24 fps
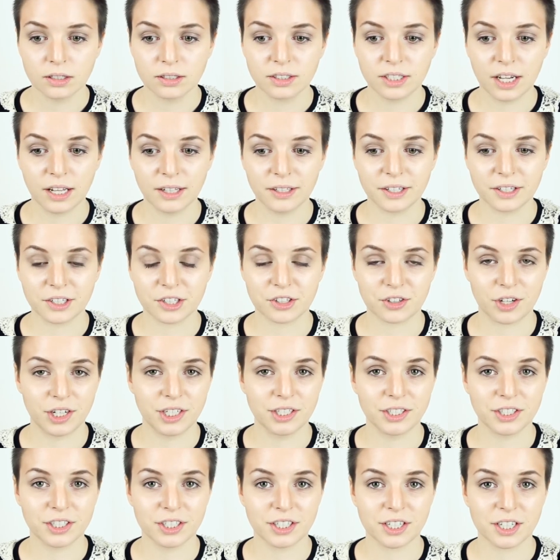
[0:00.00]
Telling a
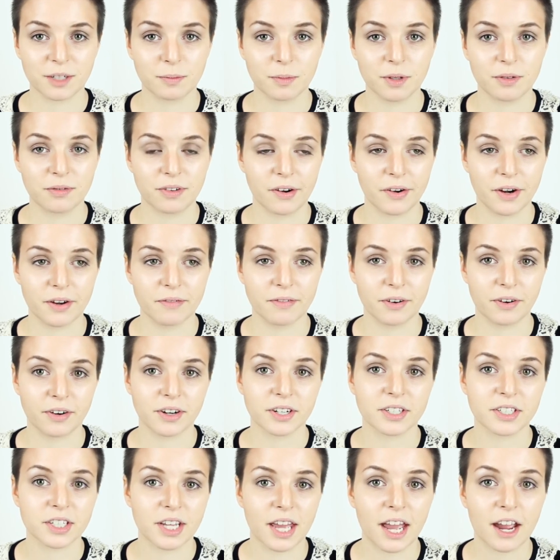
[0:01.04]
stranger can be very,
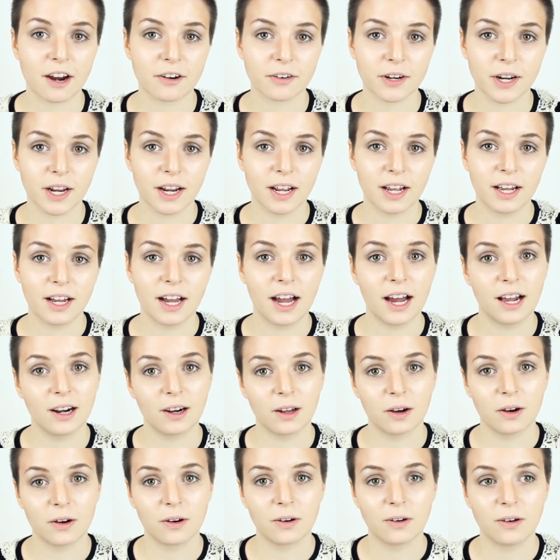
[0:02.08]
very scary.
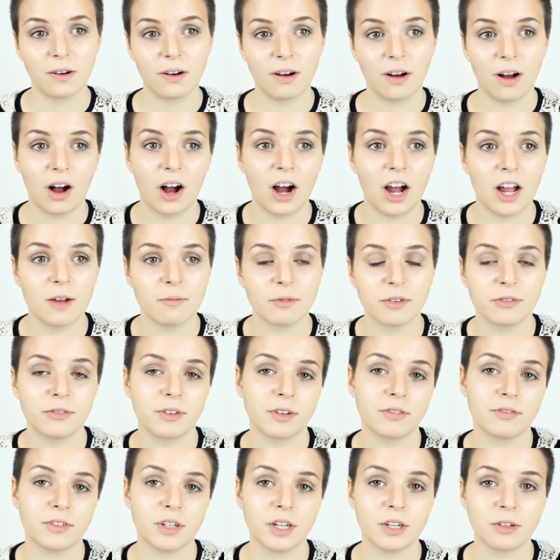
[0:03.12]
Hello, I'm a
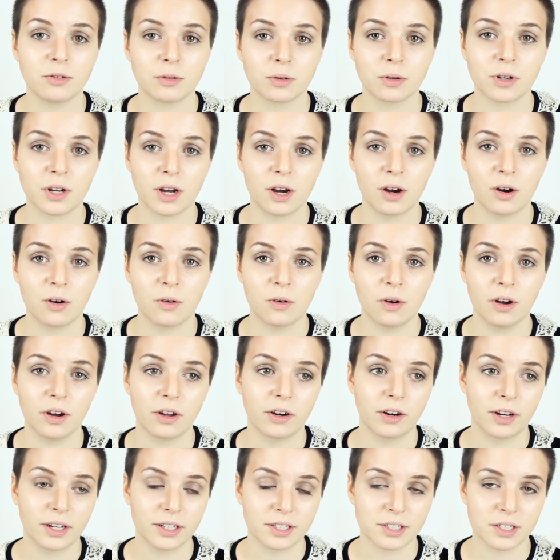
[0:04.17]
15 year old girl
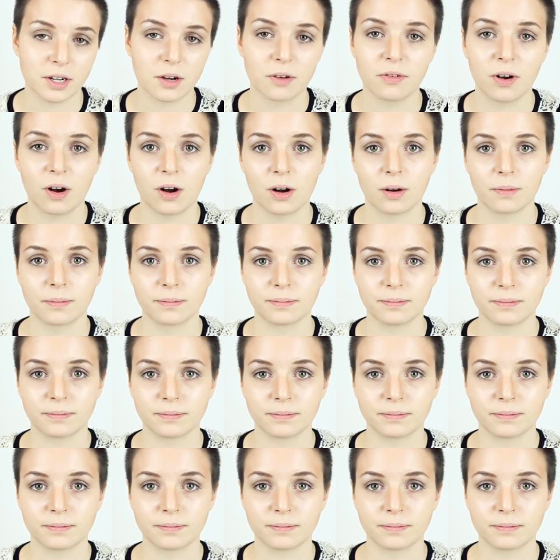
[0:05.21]
and I self harm.